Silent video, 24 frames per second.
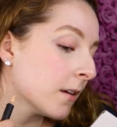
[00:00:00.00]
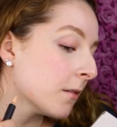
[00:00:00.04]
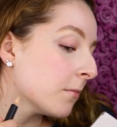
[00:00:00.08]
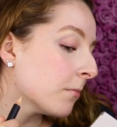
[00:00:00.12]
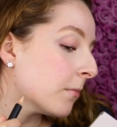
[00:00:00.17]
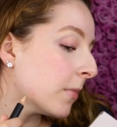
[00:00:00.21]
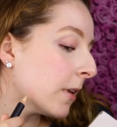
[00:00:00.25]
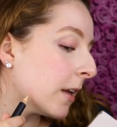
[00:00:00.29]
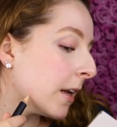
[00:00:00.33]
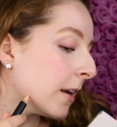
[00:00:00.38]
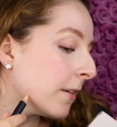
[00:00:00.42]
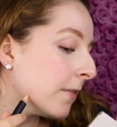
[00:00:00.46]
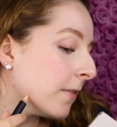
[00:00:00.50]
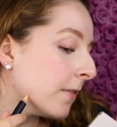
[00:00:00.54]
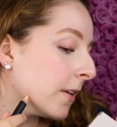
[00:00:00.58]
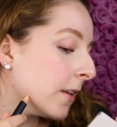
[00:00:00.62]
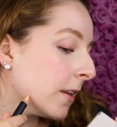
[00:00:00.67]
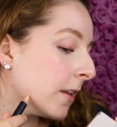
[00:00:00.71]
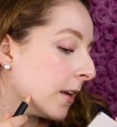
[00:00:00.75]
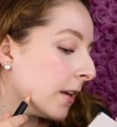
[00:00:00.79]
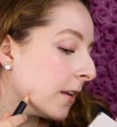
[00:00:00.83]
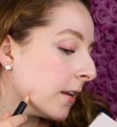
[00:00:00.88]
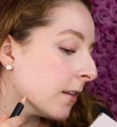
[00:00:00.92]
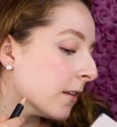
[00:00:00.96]
But I feel
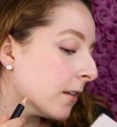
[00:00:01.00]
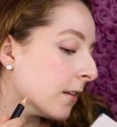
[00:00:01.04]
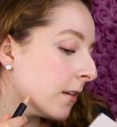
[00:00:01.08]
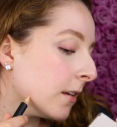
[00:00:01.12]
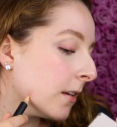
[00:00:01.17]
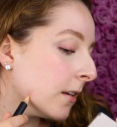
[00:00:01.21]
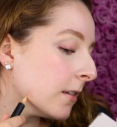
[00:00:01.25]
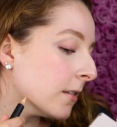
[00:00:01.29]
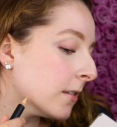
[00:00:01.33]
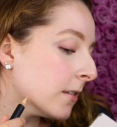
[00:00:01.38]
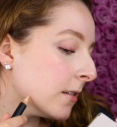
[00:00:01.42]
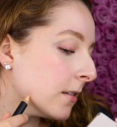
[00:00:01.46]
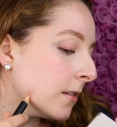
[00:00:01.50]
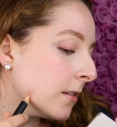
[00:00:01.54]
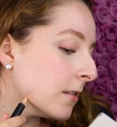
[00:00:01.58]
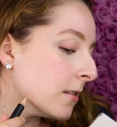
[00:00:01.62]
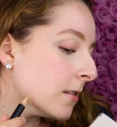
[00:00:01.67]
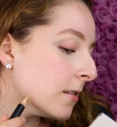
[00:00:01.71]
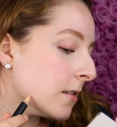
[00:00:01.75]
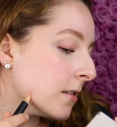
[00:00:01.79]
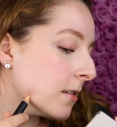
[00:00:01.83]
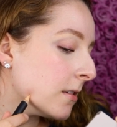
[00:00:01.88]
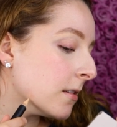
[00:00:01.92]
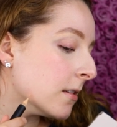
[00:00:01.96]
like it's
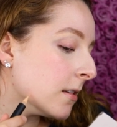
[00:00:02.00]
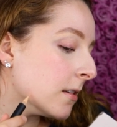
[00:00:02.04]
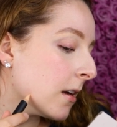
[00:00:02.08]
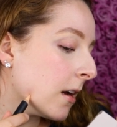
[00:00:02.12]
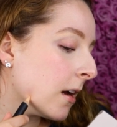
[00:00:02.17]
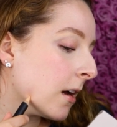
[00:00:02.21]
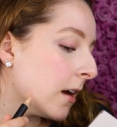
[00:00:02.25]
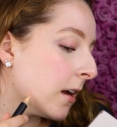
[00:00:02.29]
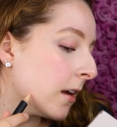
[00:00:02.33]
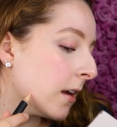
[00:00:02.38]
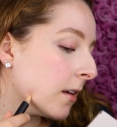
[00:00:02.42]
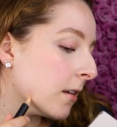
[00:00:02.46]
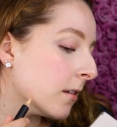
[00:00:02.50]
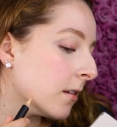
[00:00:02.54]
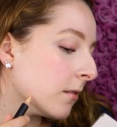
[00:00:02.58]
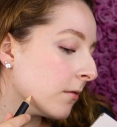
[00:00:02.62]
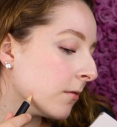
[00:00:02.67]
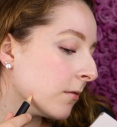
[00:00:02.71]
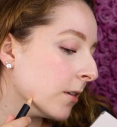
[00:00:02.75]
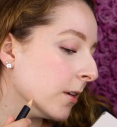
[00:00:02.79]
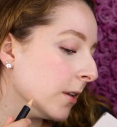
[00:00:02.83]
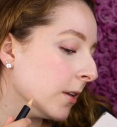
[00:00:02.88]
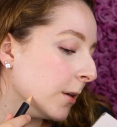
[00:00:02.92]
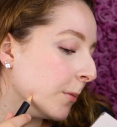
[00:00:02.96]
not
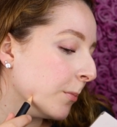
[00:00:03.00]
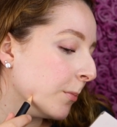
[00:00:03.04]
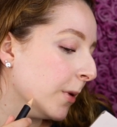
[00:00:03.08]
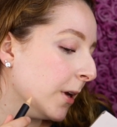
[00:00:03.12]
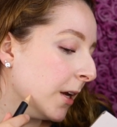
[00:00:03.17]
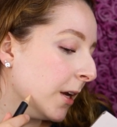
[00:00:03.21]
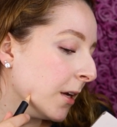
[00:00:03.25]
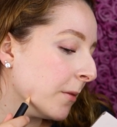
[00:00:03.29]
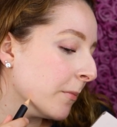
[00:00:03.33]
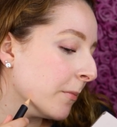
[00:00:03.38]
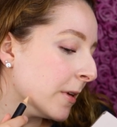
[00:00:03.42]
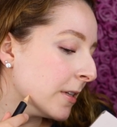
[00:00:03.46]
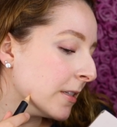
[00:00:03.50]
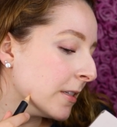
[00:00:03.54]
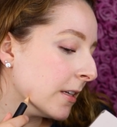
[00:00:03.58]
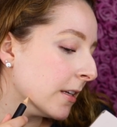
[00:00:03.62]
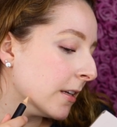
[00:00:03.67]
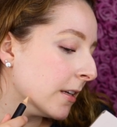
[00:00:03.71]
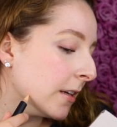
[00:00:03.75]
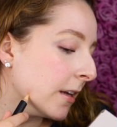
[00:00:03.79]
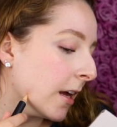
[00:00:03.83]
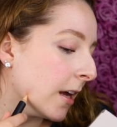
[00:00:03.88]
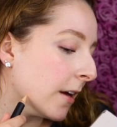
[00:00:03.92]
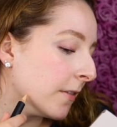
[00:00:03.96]
really pigmented
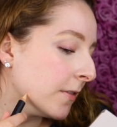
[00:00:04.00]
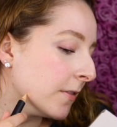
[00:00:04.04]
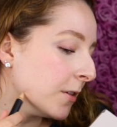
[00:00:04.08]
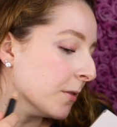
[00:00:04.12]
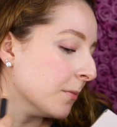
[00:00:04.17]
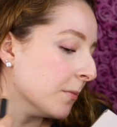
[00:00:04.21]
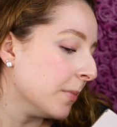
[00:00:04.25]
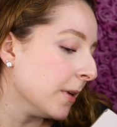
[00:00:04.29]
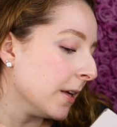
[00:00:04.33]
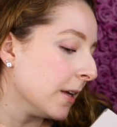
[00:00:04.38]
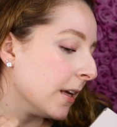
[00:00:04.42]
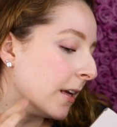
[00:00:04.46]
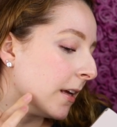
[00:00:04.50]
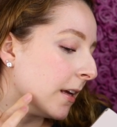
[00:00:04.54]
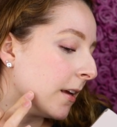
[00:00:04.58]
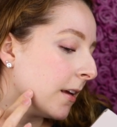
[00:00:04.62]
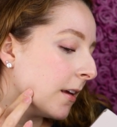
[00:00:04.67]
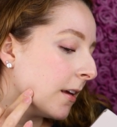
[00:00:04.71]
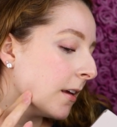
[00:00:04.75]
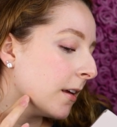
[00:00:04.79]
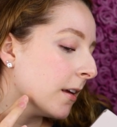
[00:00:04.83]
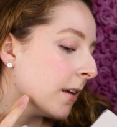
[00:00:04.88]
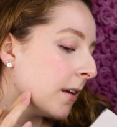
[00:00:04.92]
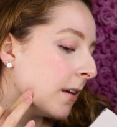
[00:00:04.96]
enough to be
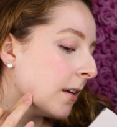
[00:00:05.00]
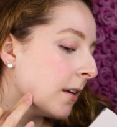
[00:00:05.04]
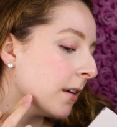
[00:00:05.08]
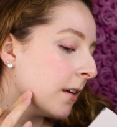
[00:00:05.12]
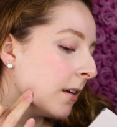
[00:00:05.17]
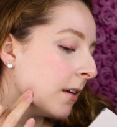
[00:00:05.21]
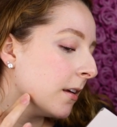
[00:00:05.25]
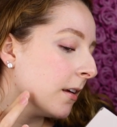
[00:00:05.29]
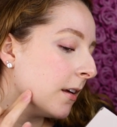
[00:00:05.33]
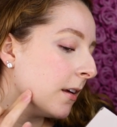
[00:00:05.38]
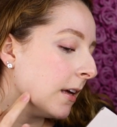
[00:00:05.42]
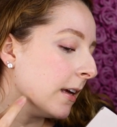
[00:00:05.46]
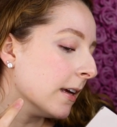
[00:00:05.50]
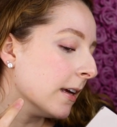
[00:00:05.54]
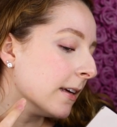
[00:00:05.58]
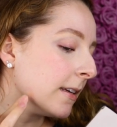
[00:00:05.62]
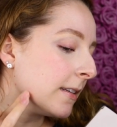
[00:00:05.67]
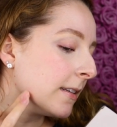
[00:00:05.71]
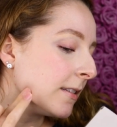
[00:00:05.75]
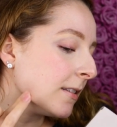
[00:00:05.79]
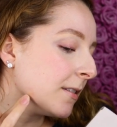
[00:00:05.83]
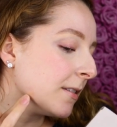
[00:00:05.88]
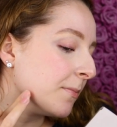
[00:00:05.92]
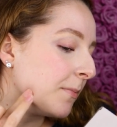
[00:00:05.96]
a
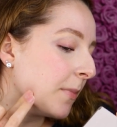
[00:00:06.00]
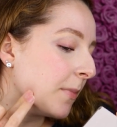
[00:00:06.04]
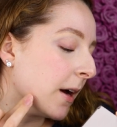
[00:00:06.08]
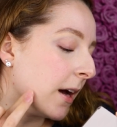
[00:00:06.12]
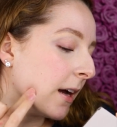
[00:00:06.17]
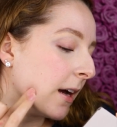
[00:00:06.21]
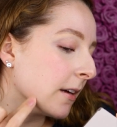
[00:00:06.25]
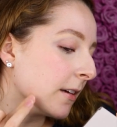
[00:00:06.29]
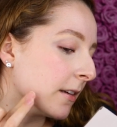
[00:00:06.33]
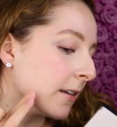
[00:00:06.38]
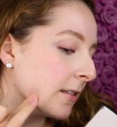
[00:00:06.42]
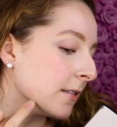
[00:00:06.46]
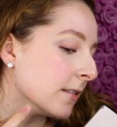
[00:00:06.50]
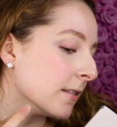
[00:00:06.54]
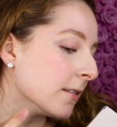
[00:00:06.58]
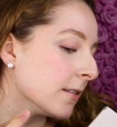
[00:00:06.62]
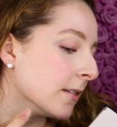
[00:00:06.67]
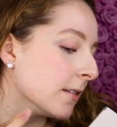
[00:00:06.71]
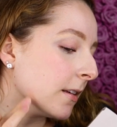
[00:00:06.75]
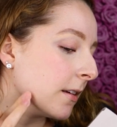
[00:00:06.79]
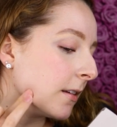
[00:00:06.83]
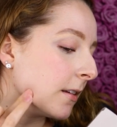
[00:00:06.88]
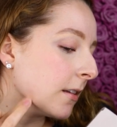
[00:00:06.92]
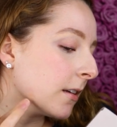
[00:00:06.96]
spot
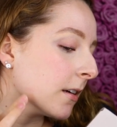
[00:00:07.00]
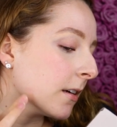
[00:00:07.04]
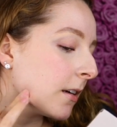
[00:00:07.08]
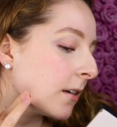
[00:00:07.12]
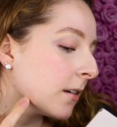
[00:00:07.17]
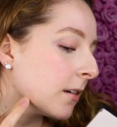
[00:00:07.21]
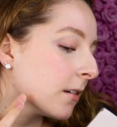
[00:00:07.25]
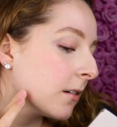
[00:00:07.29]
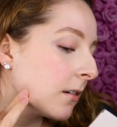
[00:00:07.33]
concealer.